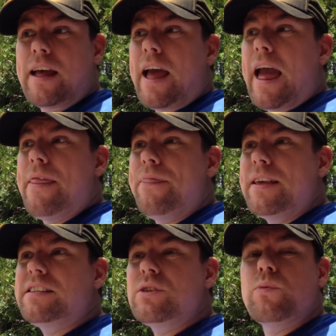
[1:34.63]
and
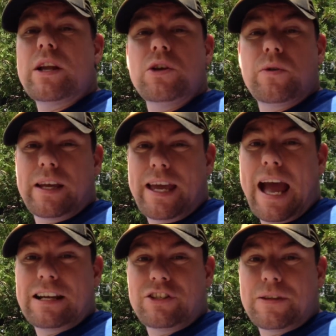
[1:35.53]
this is when you can
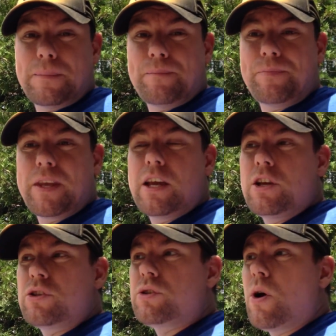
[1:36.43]
catch them.
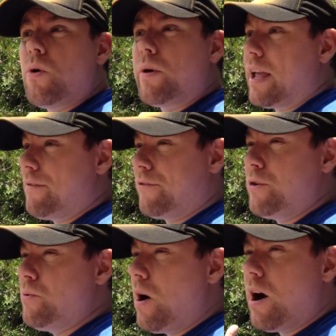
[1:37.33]
So if
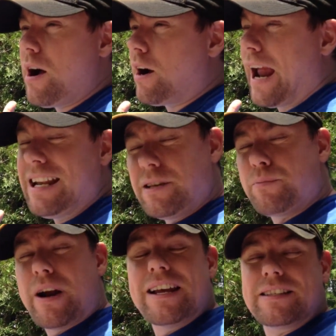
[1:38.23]
you are
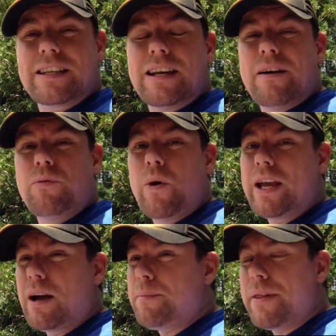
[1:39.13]
enterprising enough,
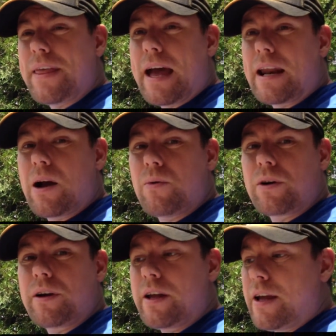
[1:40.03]
wake up at that
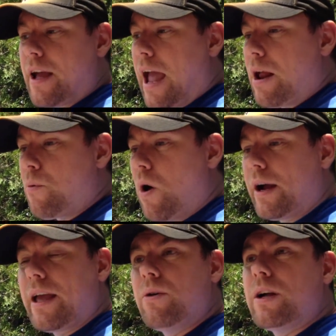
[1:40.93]
hour and
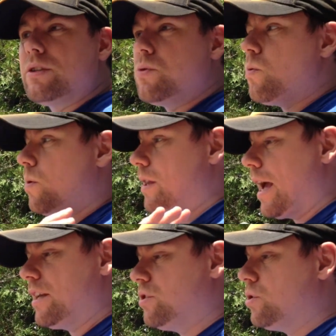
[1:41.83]
walk out onto a
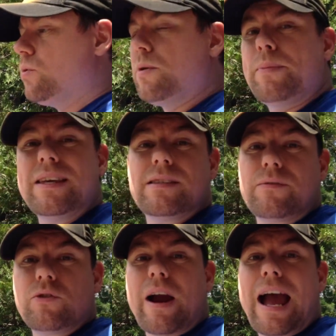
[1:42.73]
nice dewy piece
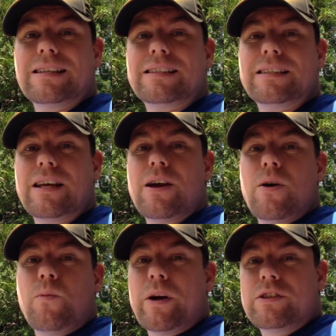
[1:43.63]
of grass.
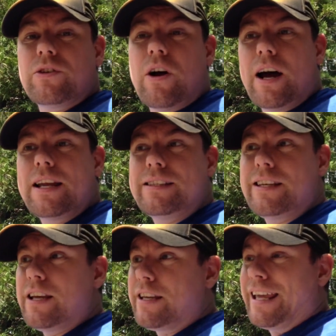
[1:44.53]
Once you're on
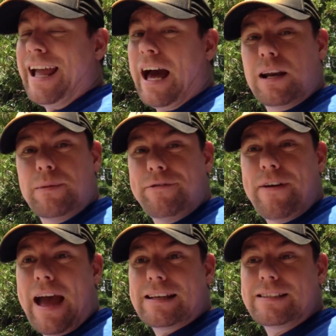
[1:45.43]
it, you gotta be
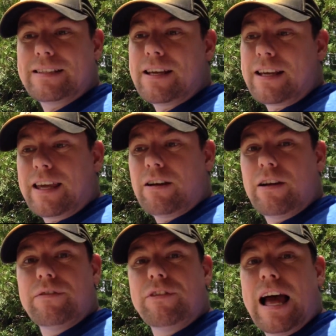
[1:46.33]
fast.
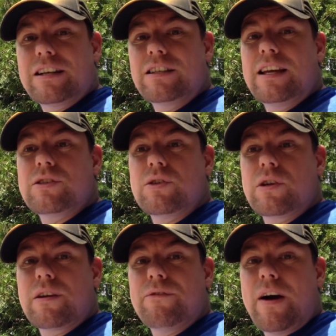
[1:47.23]
Carry a flashlight so
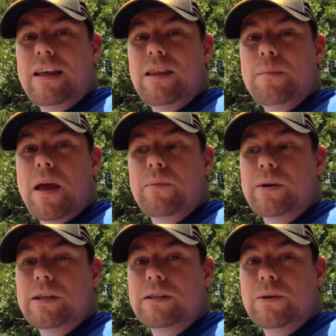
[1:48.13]
you can find them, and
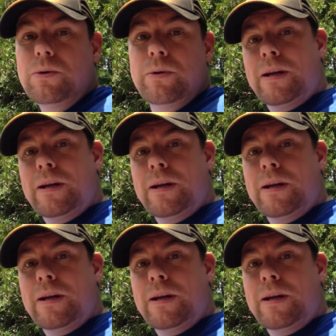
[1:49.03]
when you do,